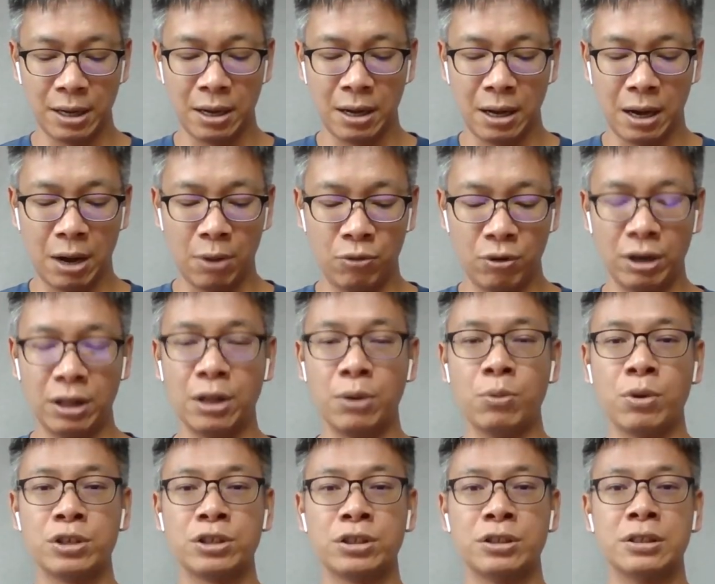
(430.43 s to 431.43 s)
I really
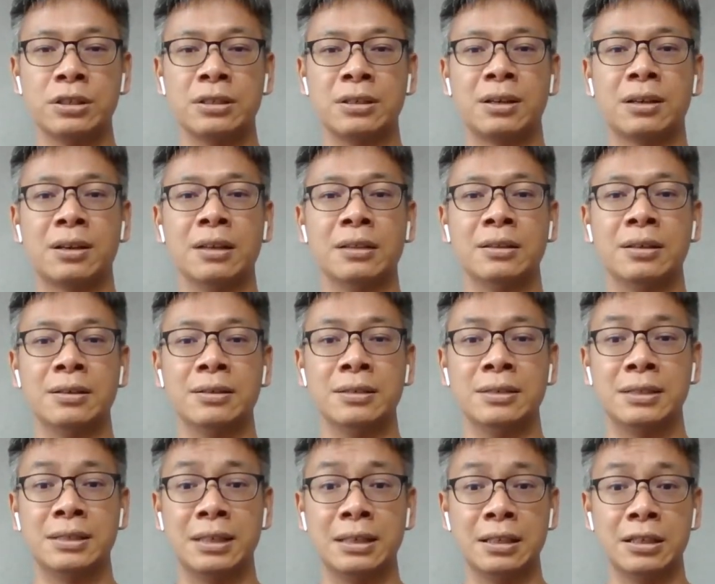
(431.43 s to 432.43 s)
wish to continue
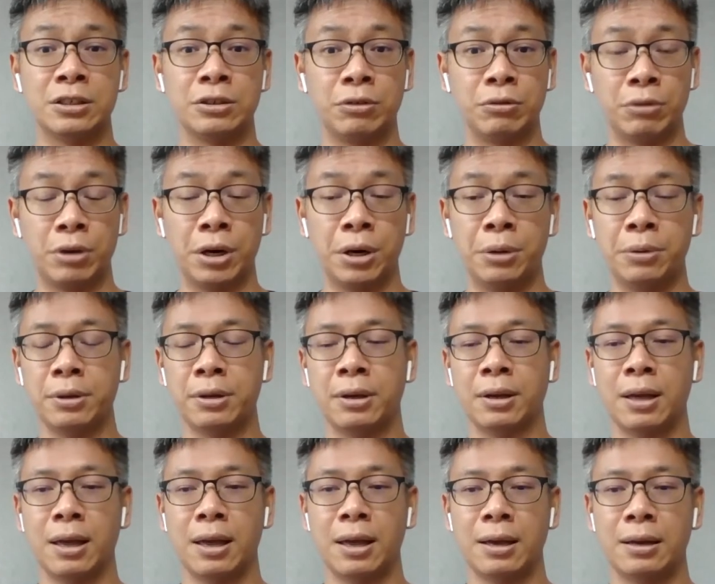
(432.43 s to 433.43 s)
to see this grow,
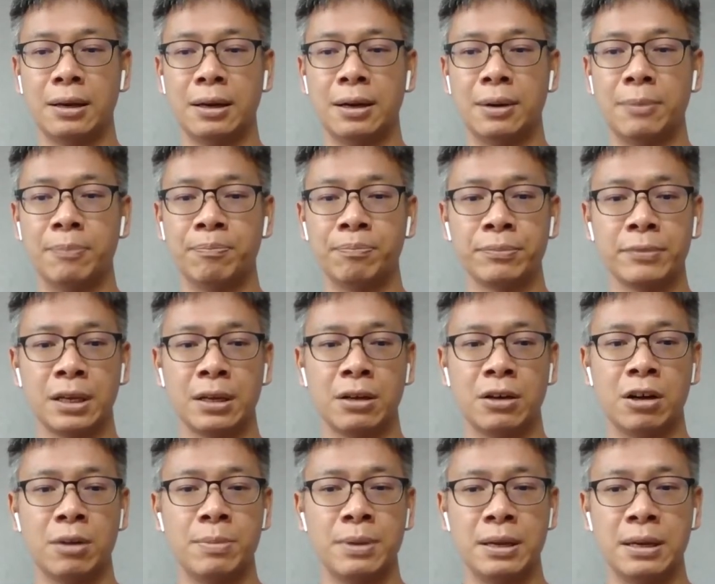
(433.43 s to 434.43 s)
and
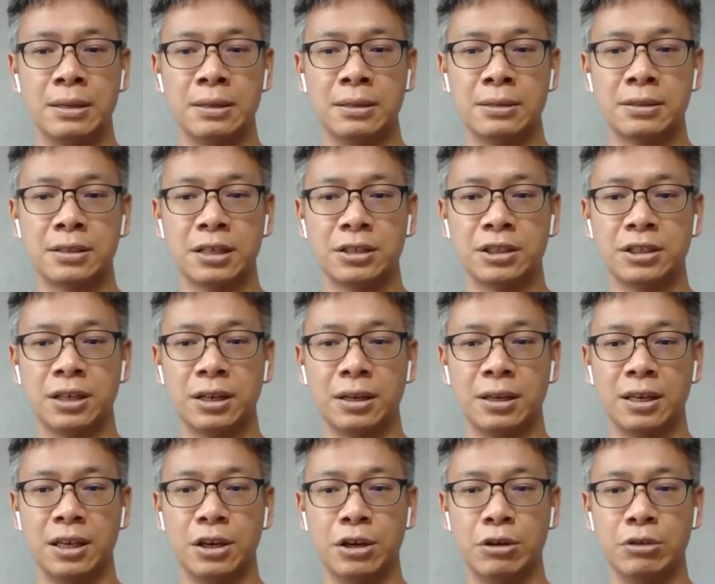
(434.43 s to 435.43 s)
it'll be such a
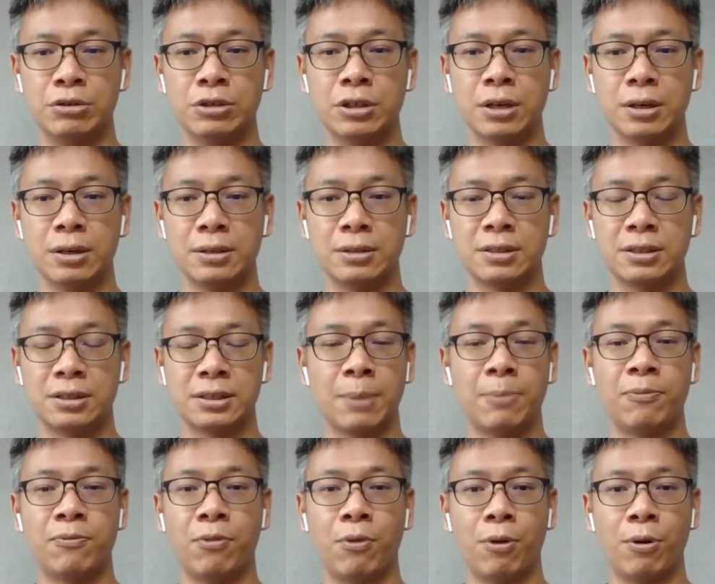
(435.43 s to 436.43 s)
huge
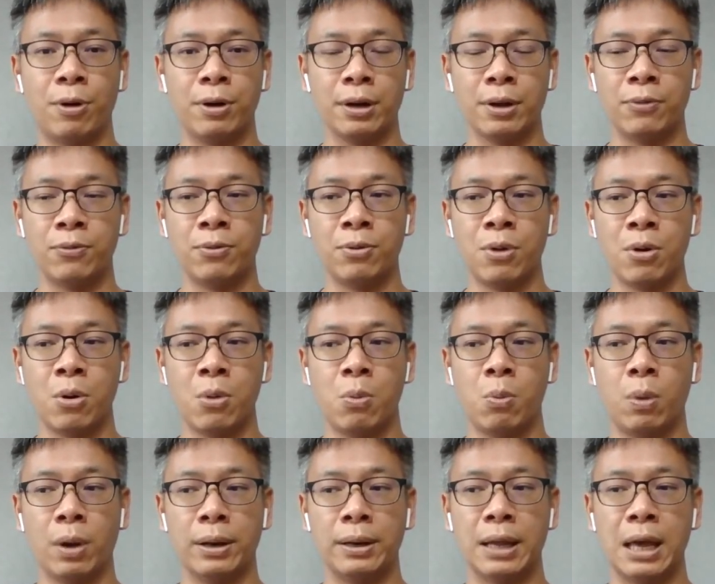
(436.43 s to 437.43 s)
step forward if
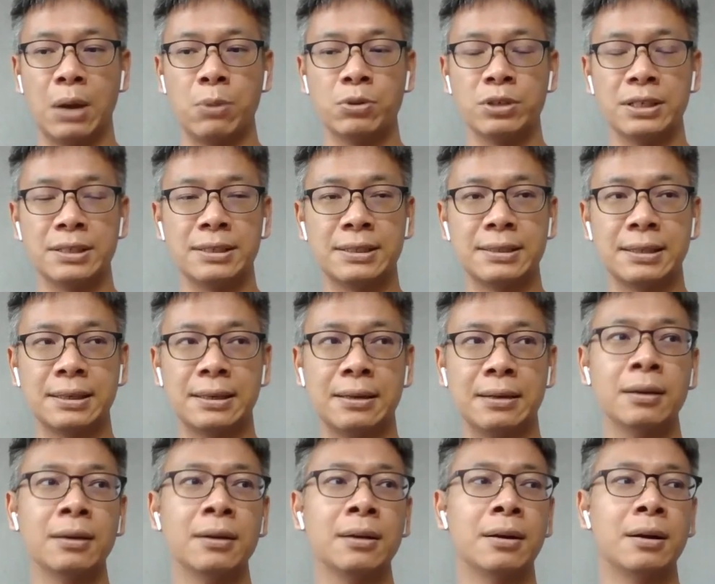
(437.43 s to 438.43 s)
one day we just
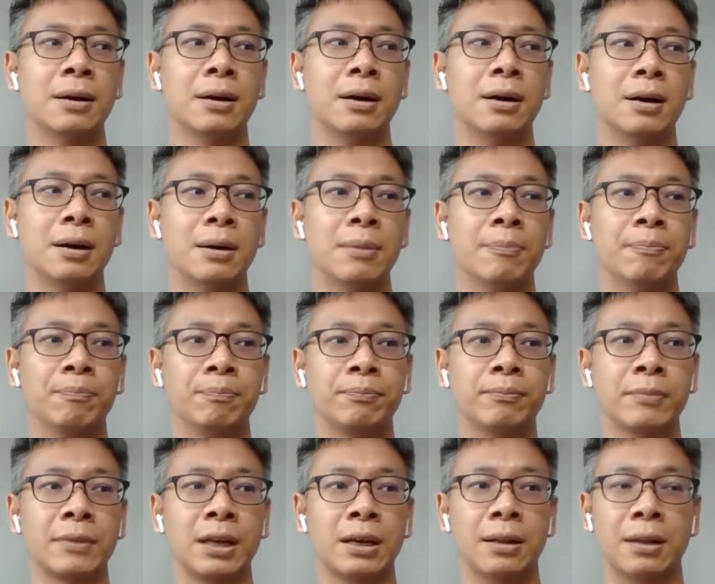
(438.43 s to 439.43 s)
see
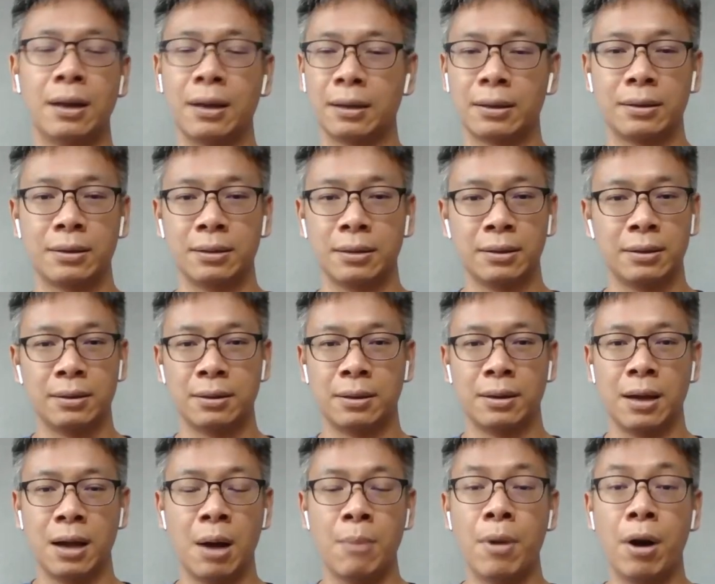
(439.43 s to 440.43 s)
like
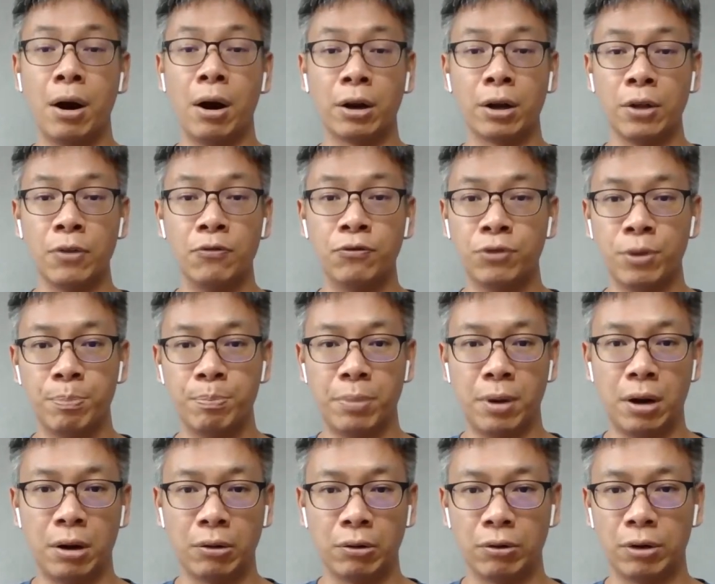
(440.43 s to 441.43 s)
American
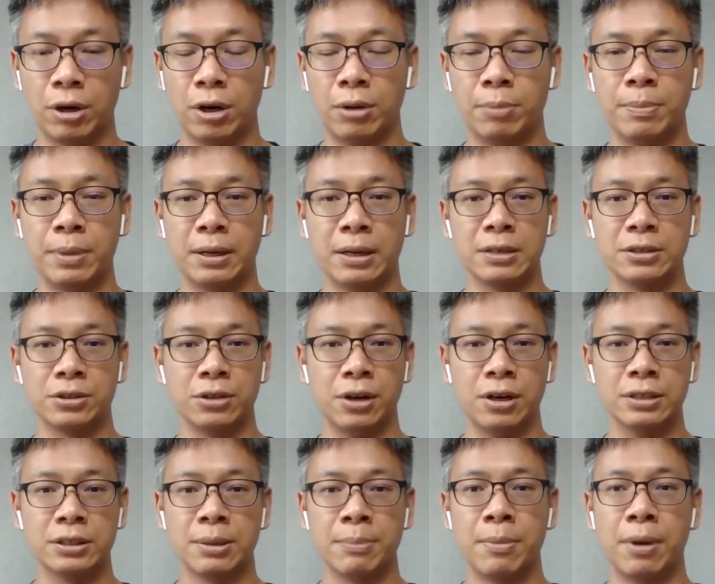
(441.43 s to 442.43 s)
football grow because there
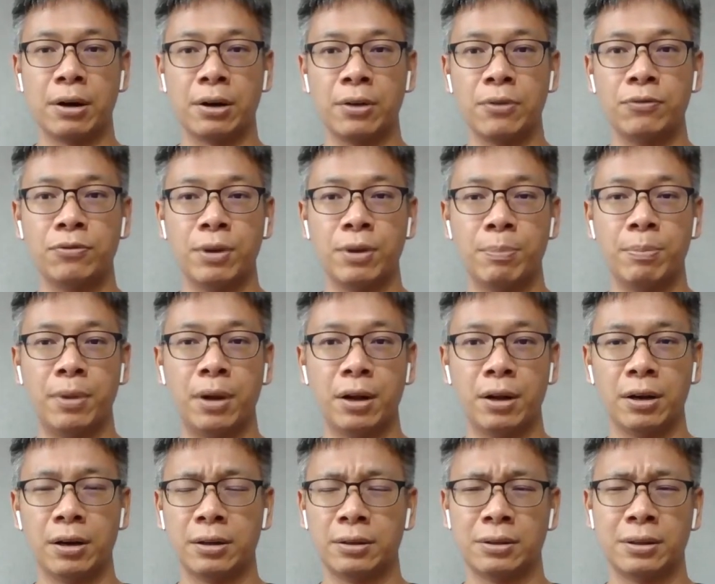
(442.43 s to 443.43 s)
is American football
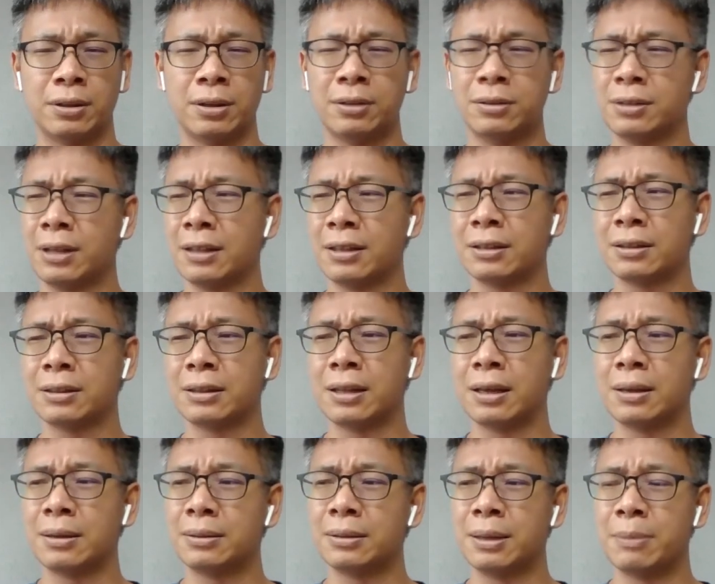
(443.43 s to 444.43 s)
here. I think
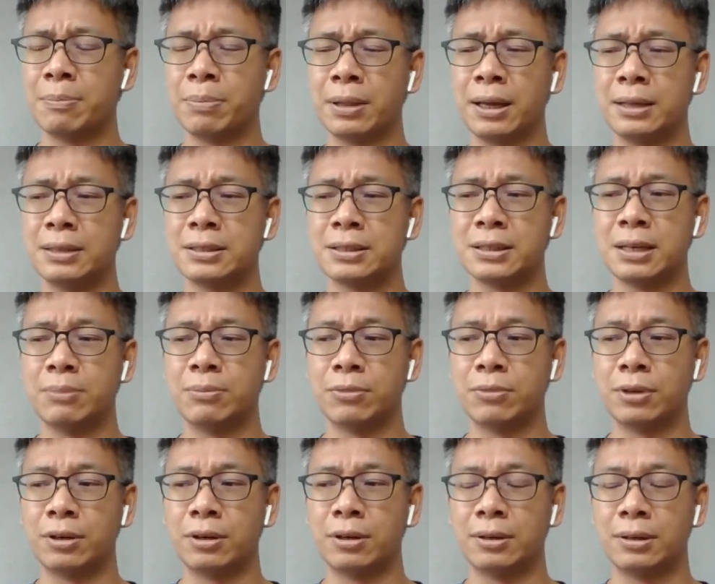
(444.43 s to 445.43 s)
they played
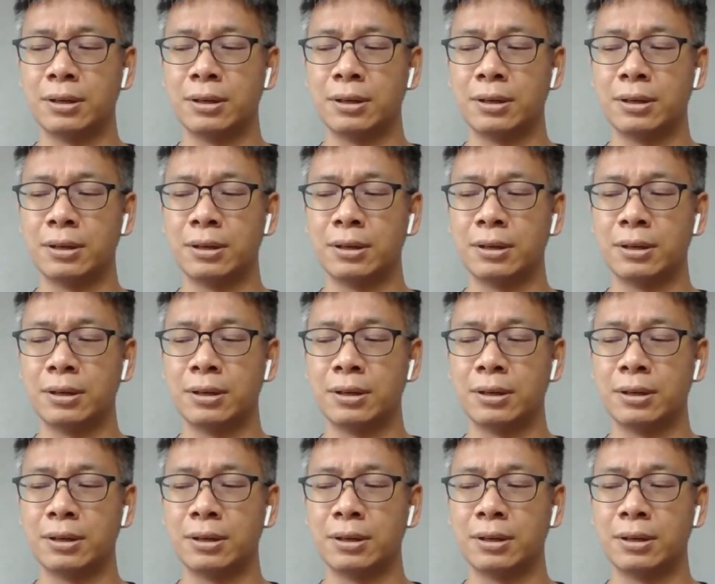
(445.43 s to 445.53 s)
somewhere.